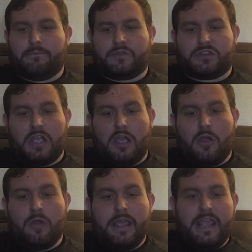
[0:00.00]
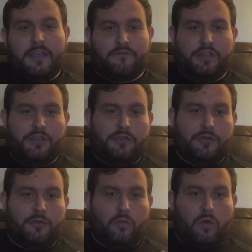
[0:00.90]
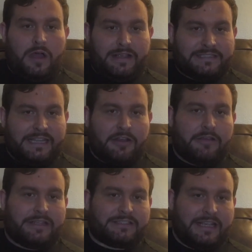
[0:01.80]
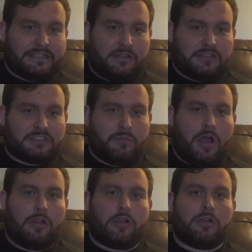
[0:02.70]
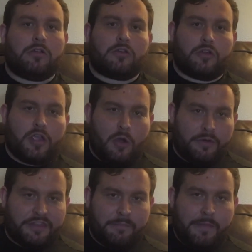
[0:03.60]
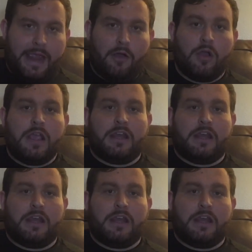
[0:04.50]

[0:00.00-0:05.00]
So if you want a stingray that stays a little smaller, go with the male.